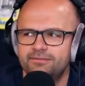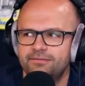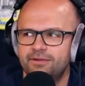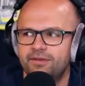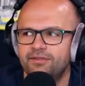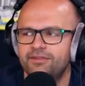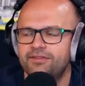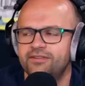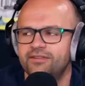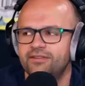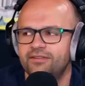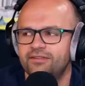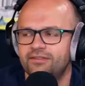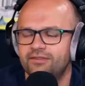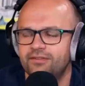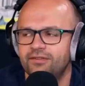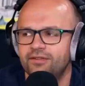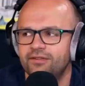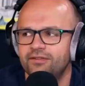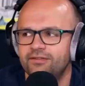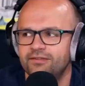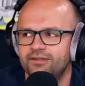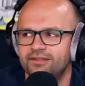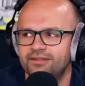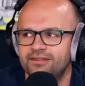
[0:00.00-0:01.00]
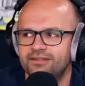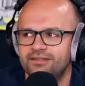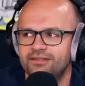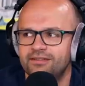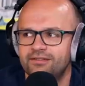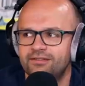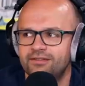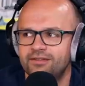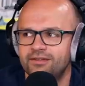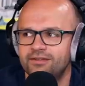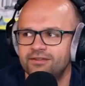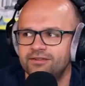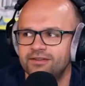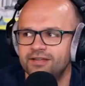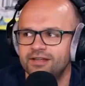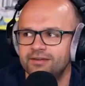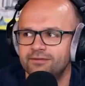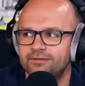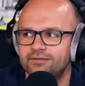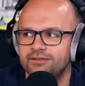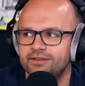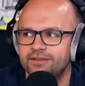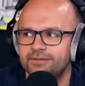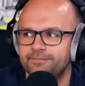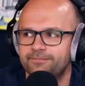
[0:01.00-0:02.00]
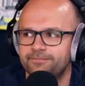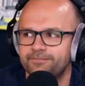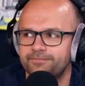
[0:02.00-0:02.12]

Well, this is his third year, isn't it?